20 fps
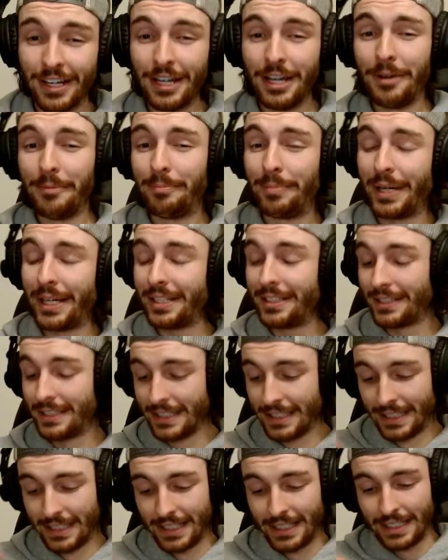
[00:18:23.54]
But
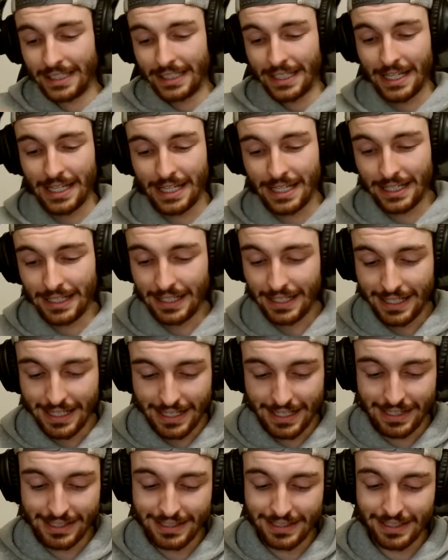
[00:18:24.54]

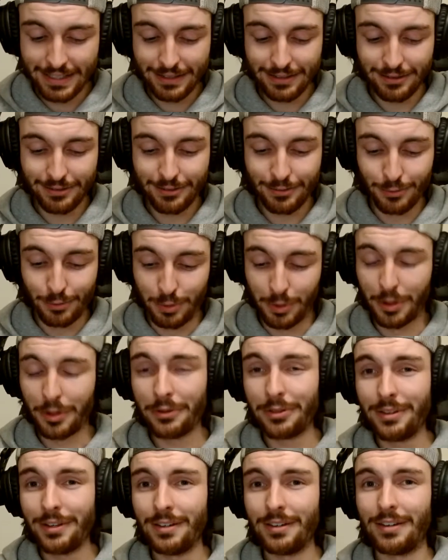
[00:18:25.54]
is it
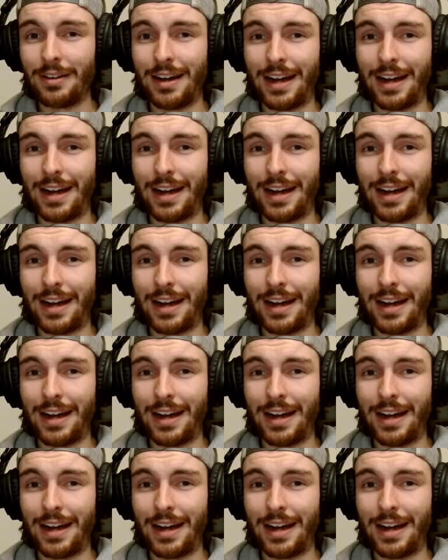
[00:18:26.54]
worth it?